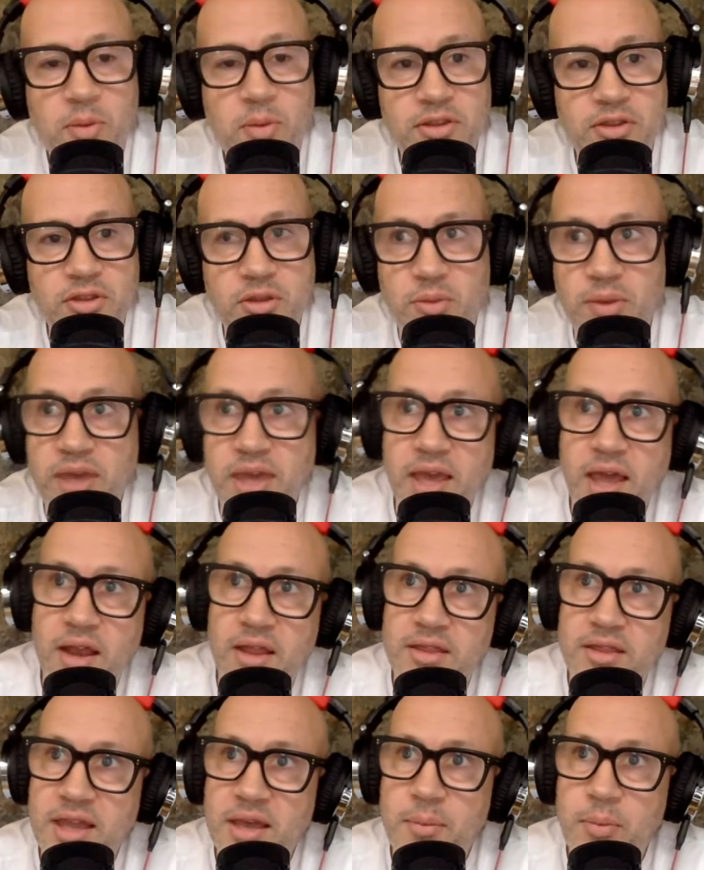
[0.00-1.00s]
about the other week, and
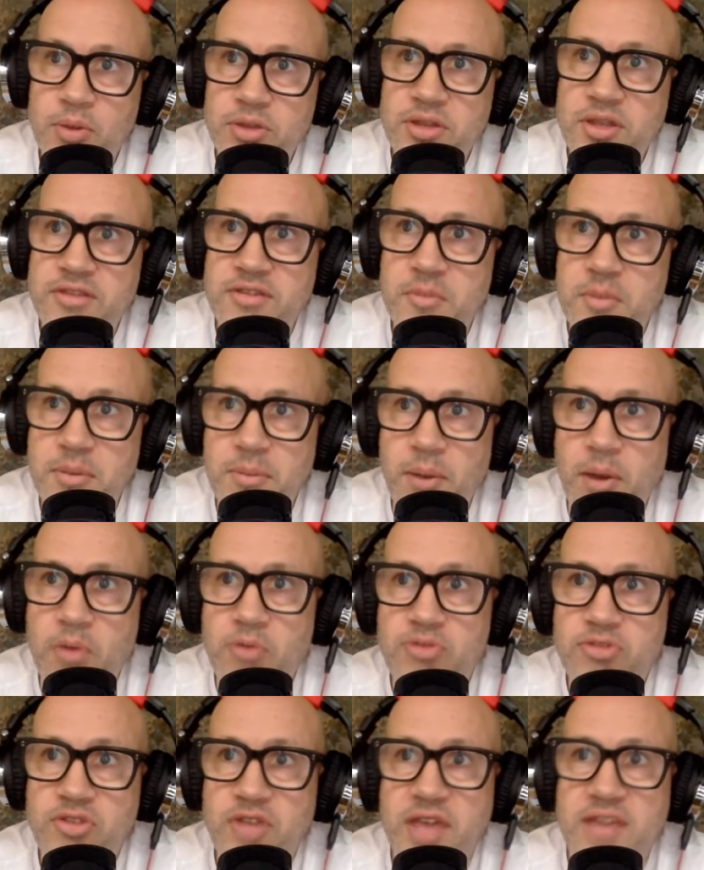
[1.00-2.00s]
I think I put this in my
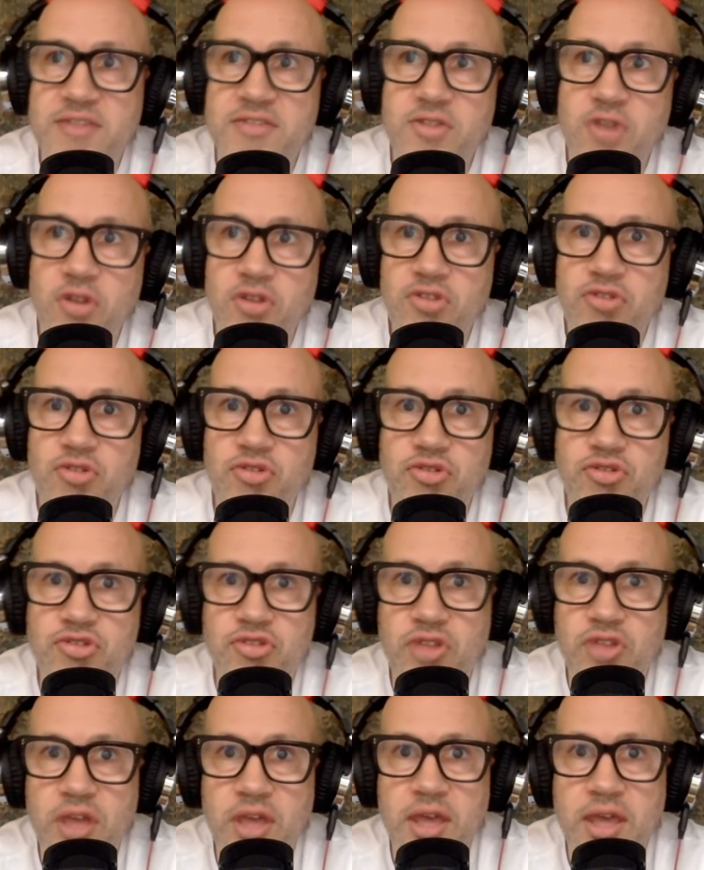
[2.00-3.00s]
post, it's not
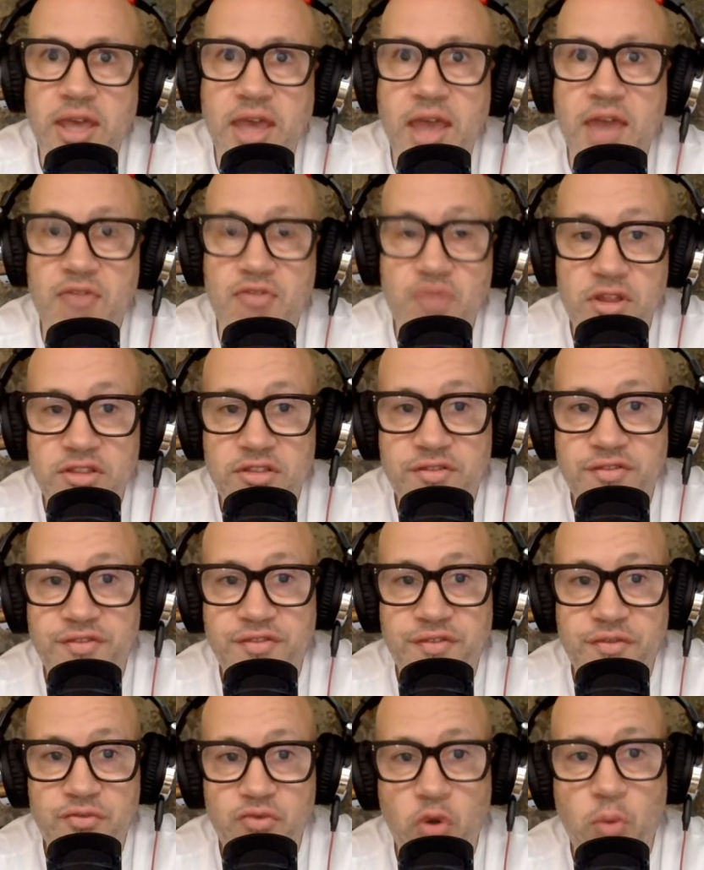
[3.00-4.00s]
just getting rid
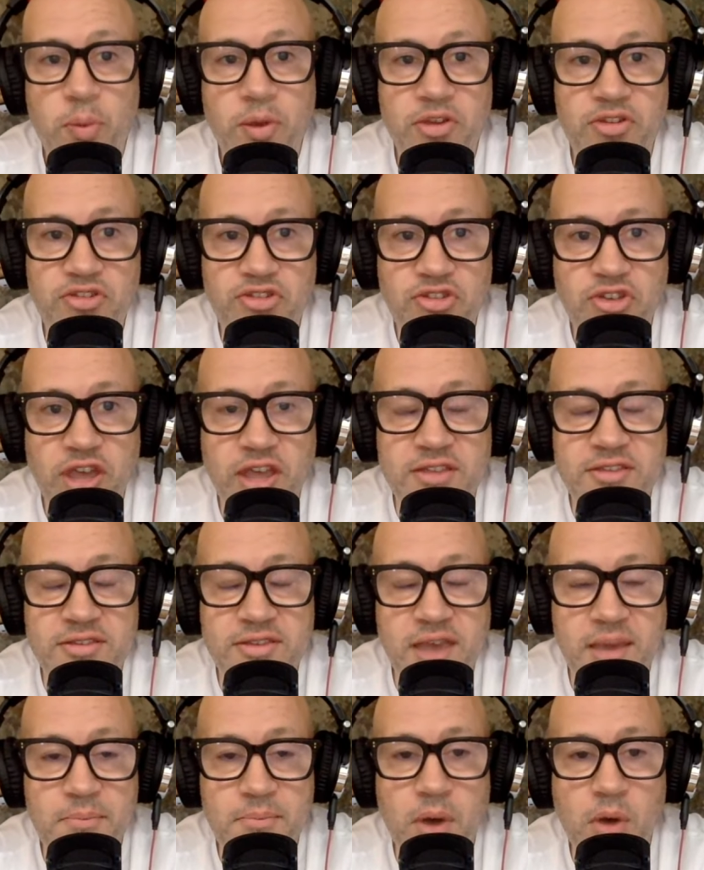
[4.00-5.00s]
of rubbish, it's
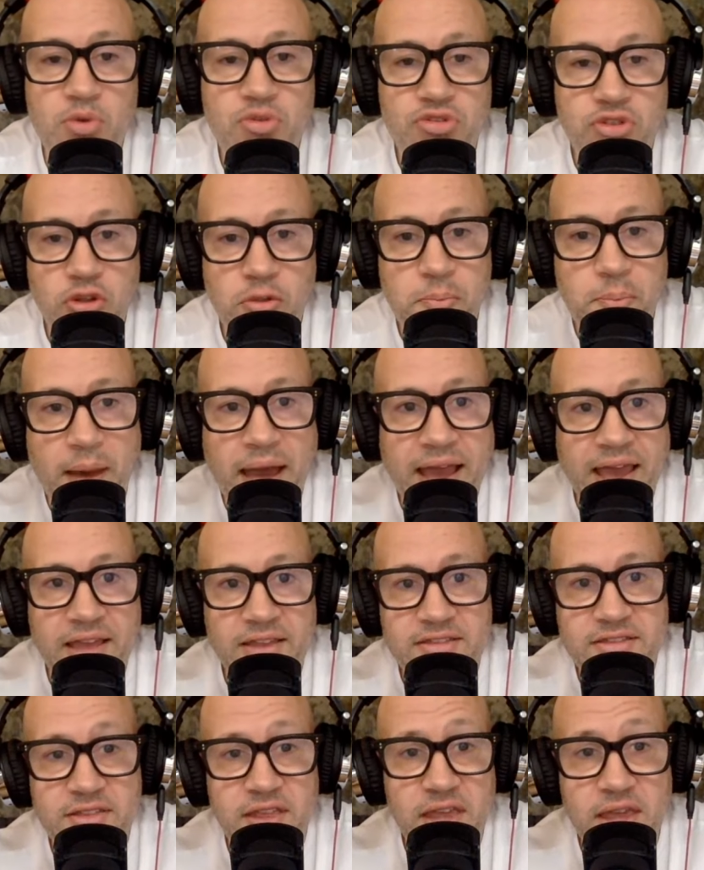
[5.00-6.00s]
yeah. emotional
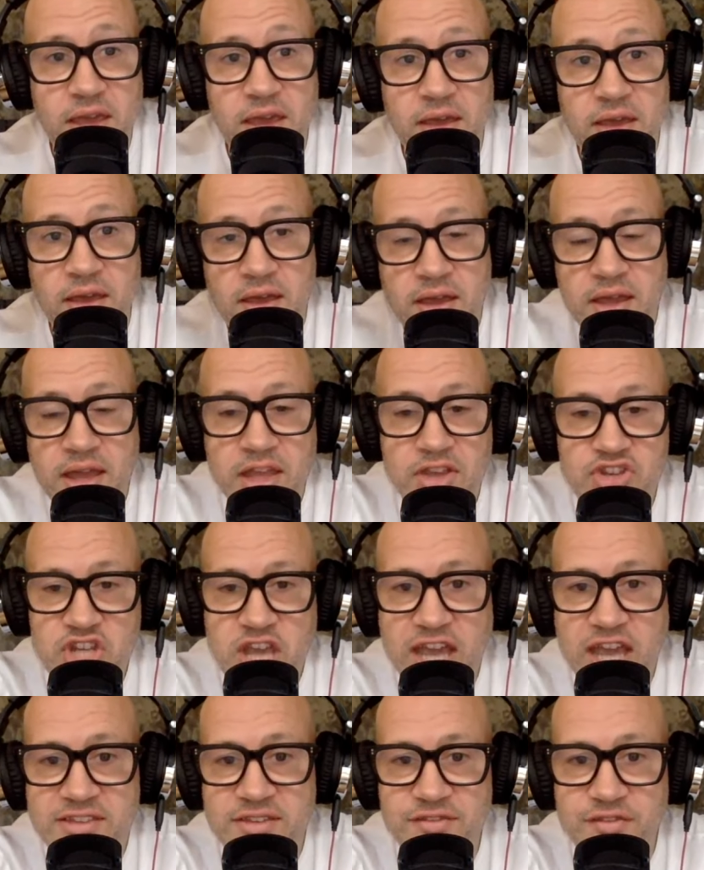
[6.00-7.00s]
baggage that you're
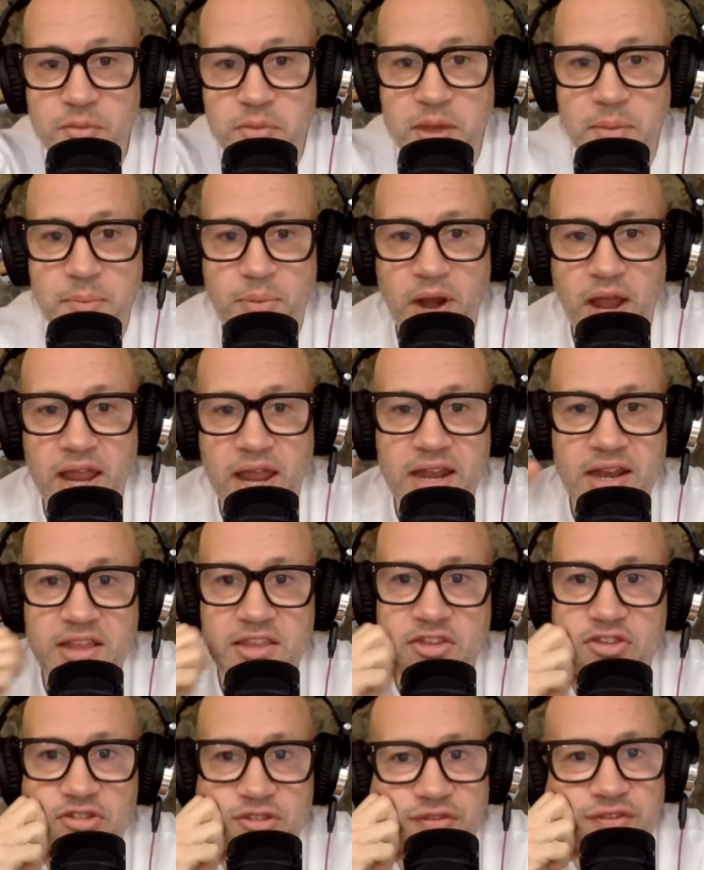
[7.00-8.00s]
ejecting from your brain,
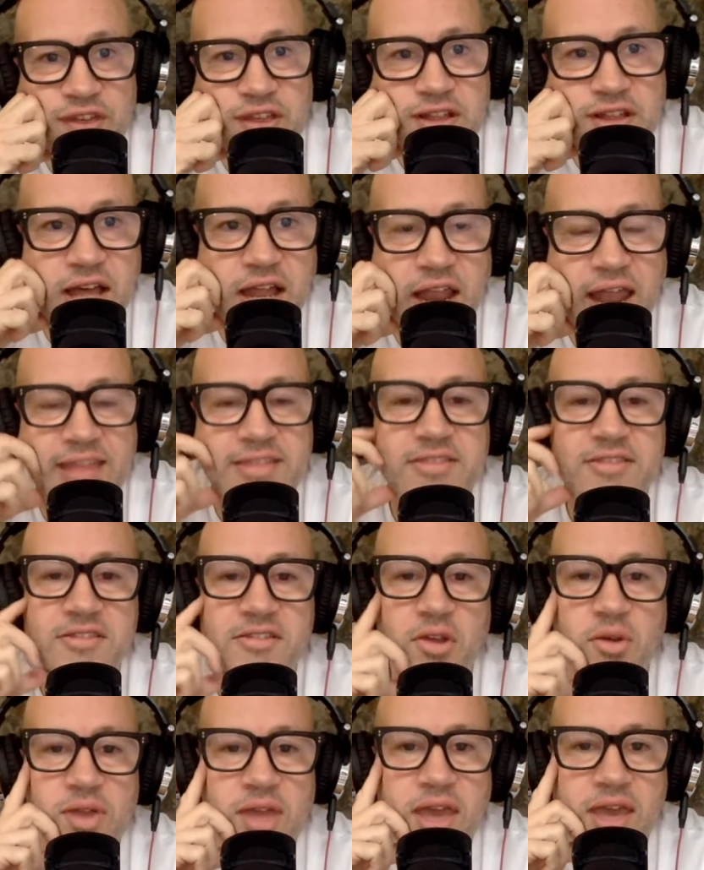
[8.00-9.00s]
and you of feel course.
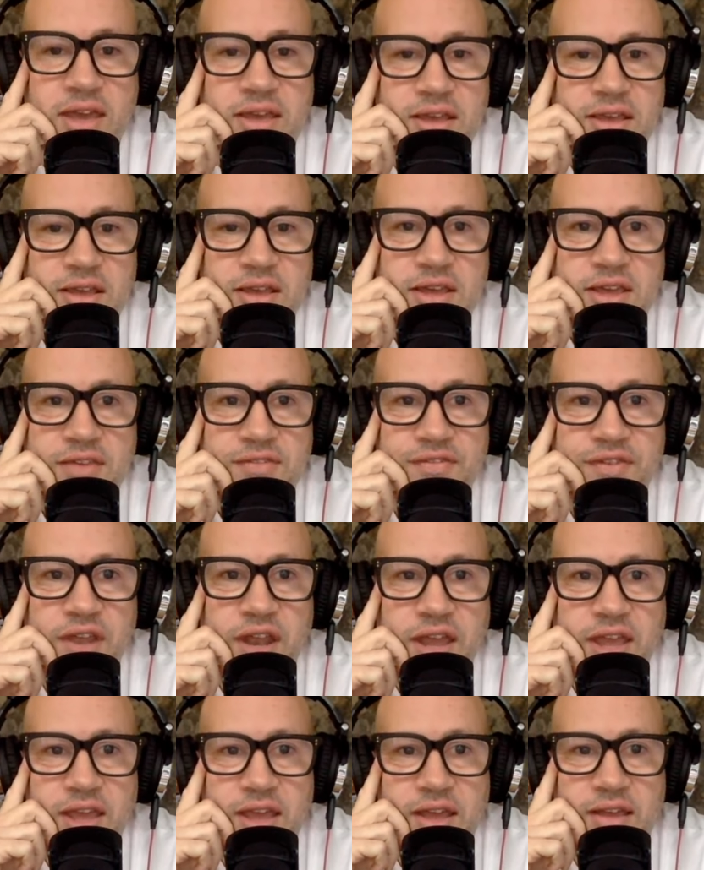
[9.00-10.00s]
cleansed, don't you? You do, you, you do. feel
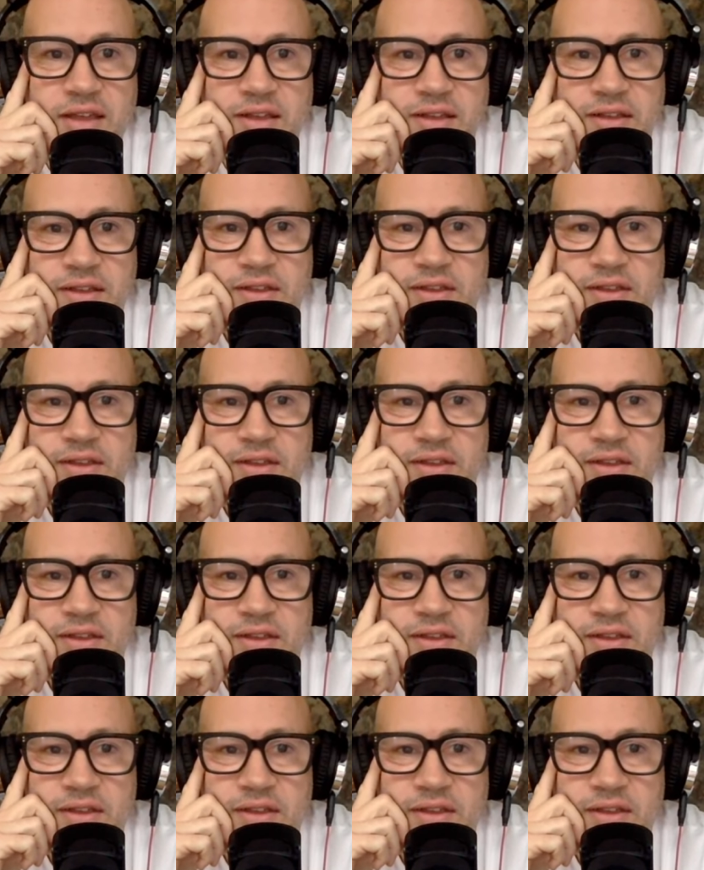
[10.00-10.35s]
like you're,